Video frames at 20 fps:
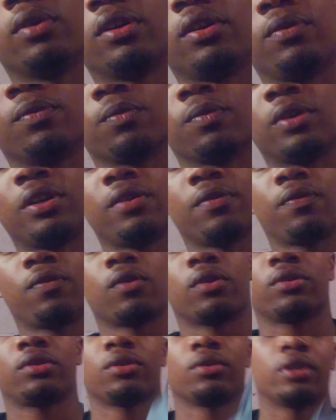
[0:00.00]

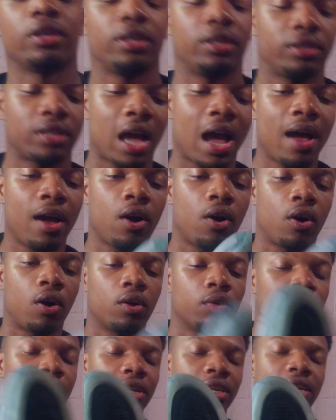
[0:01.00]
reinforcer is I
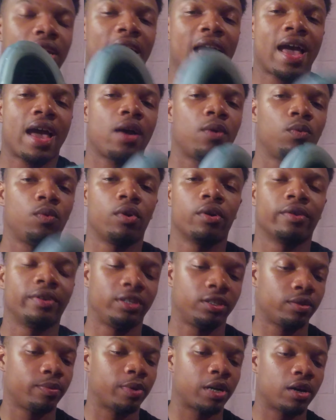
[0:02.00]
already had
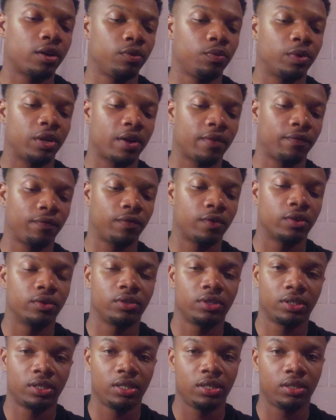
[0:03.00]
worries about it when I
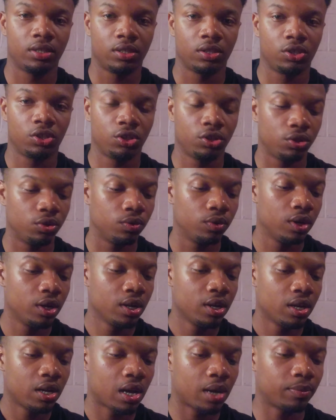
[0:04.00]
first seen this shoe.
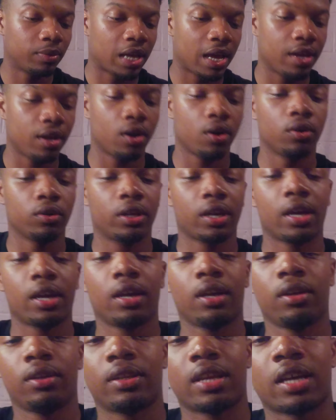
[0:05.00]
I'm like,
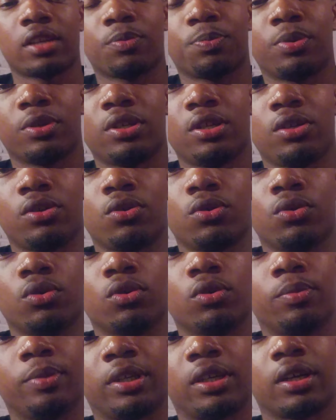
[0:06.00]
okay, that's pretty
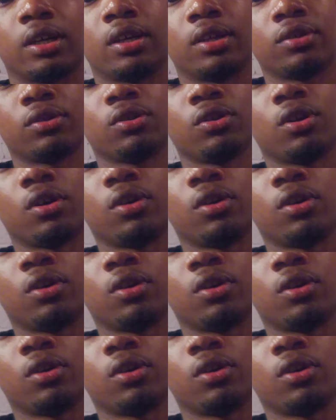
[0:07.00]
cool because you